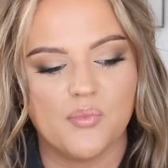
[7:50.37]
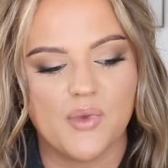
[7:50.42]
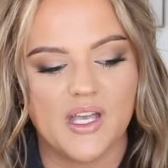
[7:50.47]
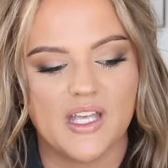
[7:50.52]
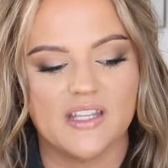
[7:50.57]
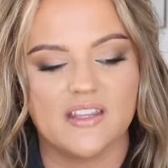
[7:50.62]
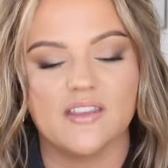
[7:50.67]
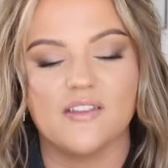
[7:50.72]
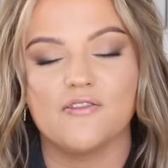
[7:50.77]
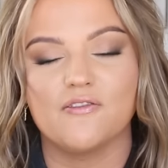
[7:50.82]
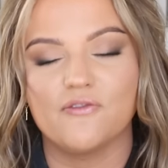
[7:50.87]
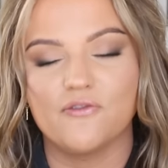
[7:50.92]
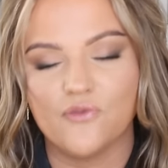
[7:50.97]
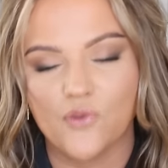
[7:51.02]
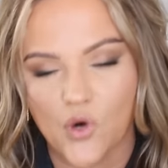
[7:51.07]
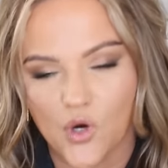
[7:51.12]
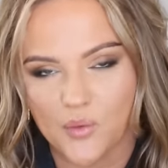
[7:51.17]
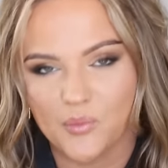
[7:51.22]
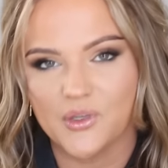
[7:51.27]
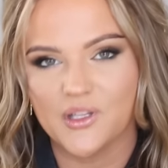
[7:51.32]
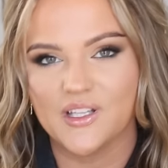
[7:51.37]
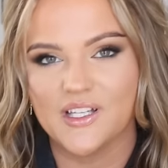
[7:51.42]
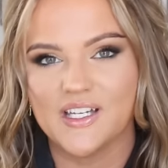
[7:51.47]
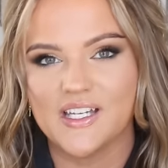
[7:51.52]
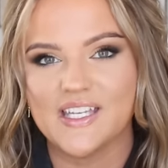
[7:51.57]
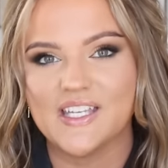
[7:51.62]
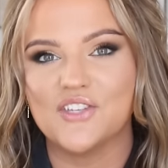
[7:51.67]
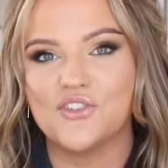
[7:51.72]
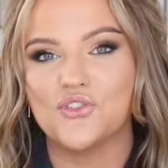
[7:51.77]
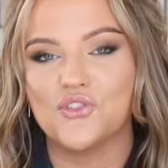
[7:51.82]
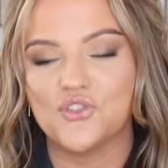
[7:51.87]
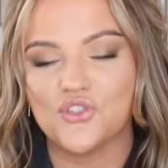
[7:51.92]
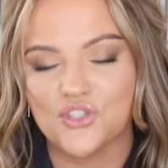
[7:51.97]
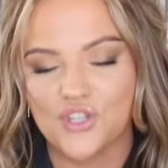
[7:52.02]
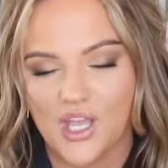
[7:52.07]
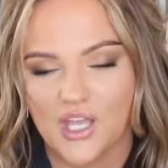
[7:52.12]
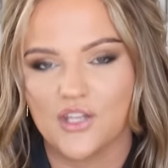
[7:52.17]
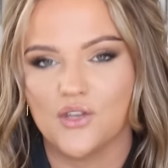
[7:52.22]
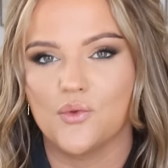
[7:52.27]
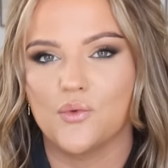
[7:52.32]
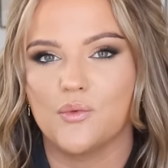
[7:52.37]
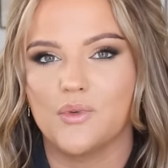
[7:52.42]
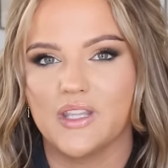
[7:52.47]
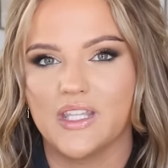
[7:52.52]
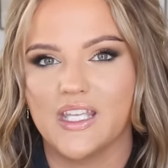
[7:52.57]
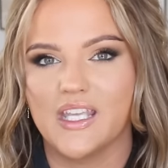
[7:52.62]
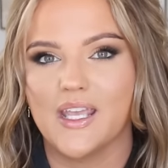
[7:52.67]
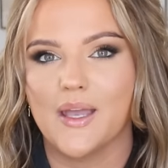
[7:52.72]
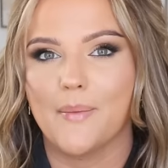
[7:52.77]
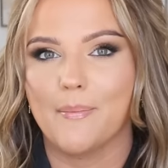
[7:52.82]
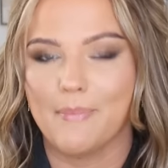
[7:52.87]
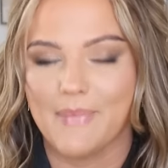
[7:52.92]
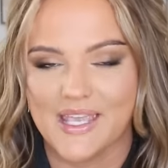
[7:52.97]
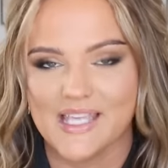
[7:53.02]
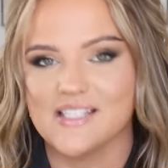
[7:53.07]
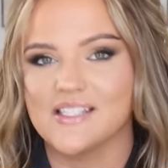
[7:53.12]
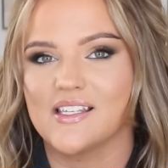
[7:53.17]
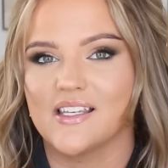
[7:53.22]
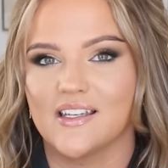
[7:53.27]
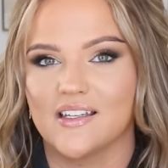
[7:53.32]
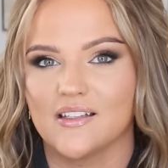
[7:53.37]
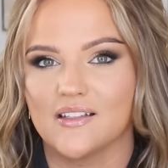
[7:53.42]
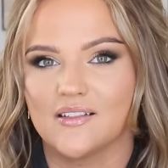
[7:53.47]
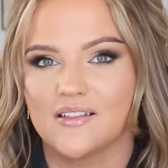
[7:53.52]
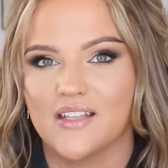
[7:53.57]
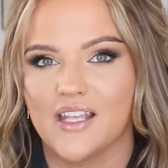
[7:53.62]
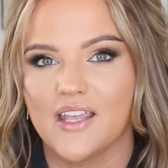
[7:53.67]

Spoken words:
but the formula is genuinely amazing